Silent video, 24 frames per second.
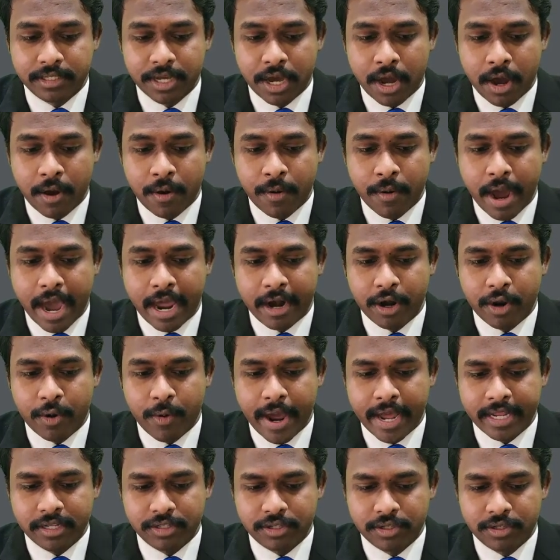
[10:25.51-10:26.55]
So I
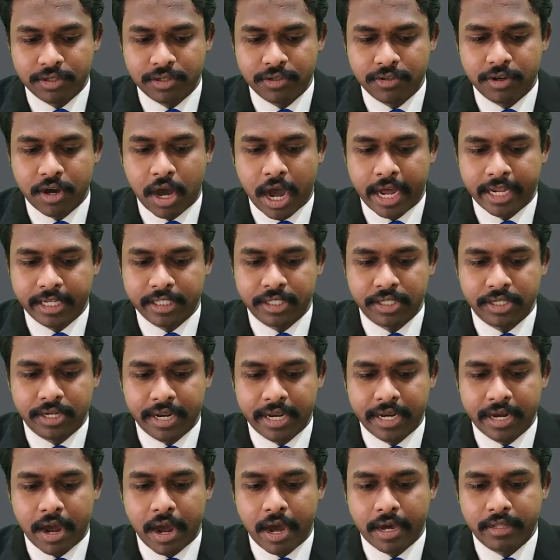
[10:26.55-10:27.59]
request you to
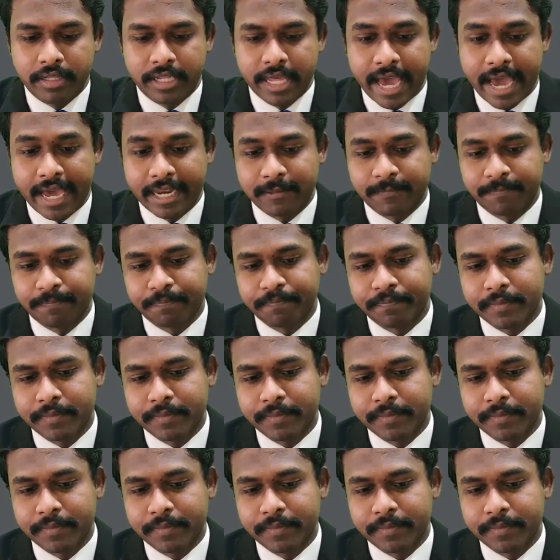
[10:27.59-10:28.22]
concentrate on that.